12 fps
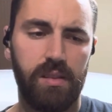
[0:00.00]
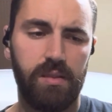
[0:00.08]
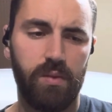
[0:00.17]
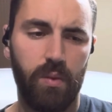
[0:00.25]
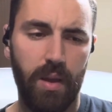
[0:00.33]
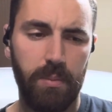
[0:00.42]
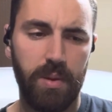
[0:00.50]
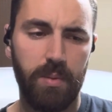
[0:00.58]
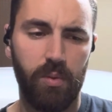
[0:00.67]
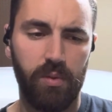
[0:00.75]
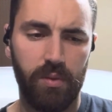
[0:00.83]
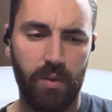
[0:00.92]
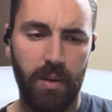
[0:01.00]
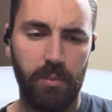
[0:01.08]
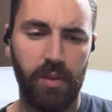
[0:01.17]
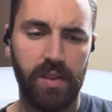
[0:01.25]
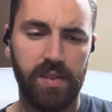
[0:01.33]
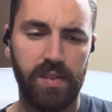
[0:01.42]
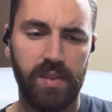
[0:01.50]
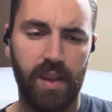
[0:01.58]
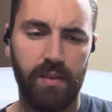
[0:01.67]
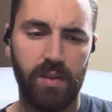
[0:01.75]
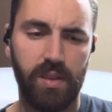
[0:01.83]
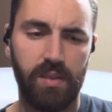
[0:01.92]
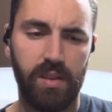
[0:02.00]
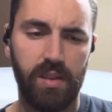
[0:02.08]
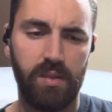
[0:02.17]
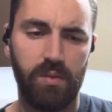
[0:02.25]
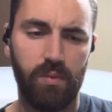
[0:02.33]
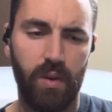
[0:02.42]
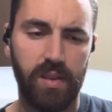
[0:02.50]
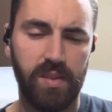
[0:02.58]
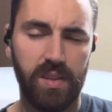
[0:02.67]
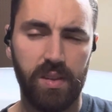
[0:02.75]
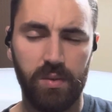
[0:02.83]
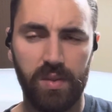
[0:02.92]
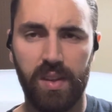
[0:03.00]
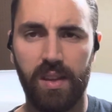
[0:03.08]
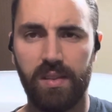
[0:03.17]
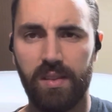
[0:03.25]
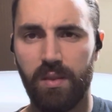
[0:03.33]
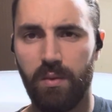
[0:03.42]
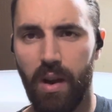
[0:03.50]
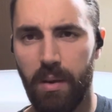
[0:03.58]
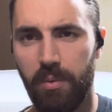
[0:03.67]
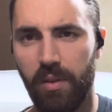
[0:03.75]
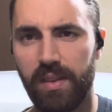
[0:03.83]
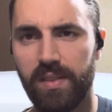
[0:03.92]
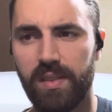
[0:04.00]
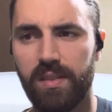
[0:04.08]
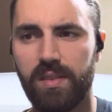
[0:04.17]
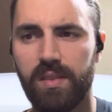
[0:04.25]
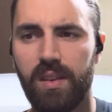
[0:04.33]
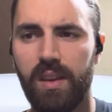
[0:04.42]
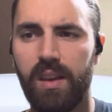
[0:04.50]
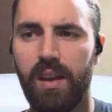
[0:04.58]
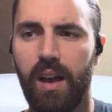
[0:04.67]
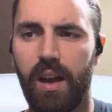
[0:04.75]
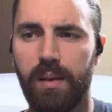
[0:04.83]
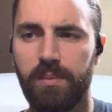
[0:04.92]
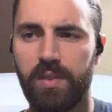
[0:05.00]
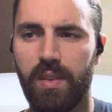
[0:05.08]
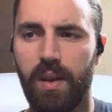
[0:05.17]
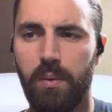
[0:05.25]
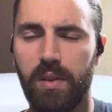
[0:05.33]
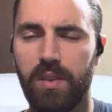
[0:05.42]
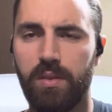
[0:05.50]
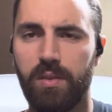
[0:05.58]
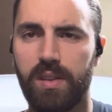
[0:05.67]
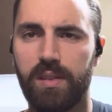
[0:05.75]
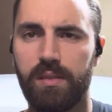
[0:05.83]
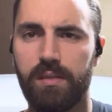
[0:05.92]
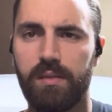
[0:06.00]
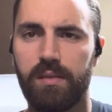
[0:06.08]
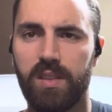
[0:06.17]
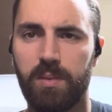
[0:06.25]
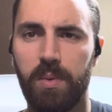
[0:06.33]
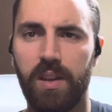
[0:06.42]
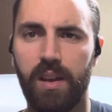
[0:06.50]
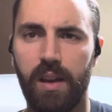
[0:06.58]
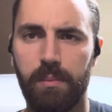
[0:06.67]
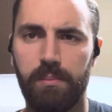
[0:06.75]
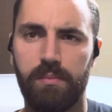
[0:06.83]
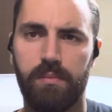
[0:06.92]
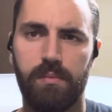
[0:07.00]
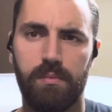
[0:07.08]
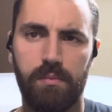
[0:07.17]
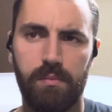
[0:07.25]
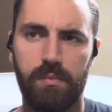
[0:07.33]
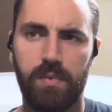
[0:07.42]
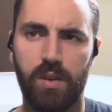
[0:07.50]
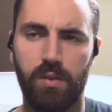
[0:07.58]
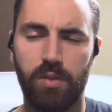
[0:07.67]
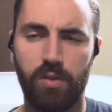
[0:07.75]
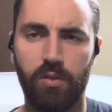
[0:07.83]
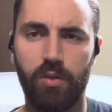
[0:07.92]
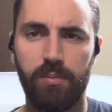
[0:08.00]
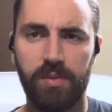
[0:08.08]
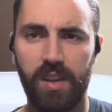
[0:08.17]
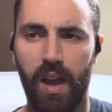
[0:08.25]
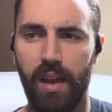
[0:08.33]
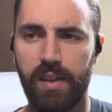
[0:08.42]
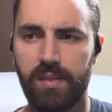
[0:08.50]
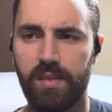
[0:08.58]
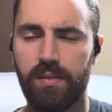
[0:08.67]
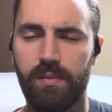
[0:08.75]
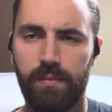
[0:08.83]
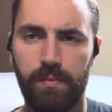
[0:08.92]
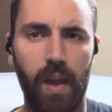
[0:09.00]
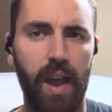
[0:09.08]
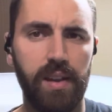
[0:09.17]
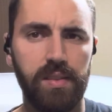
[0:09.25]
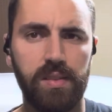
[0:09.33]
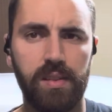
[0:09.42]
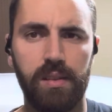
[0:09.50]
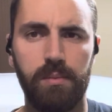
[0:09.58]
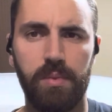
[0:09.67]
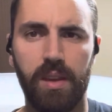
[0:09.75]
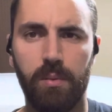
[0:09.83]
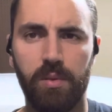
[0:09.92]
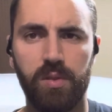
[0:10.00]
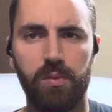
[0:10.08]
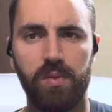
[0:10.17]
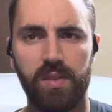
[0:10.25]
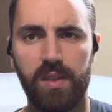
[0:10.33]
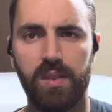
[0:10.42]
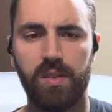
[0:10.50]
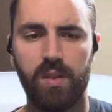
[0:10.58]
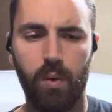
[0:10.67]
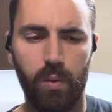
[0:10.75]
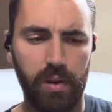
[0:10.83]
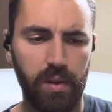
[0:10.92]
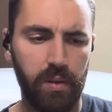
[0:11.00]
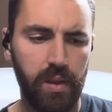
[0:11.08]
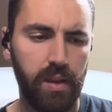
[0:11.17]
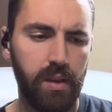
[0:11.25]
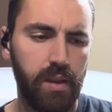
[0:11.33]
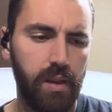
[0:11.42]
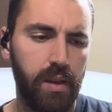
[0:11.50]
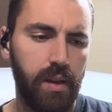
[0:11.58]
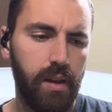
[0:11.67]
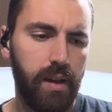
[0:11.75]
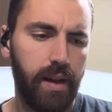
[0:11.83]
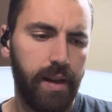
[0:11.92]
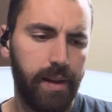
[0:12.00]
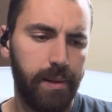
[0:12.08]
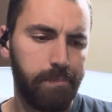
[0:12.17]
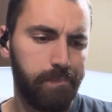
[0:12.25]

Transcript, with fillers: the right people in the right places, having the right skill sets in the right places. Um, so that way you can spin up you know, your group size fast and be able to resist accordingly. Uh,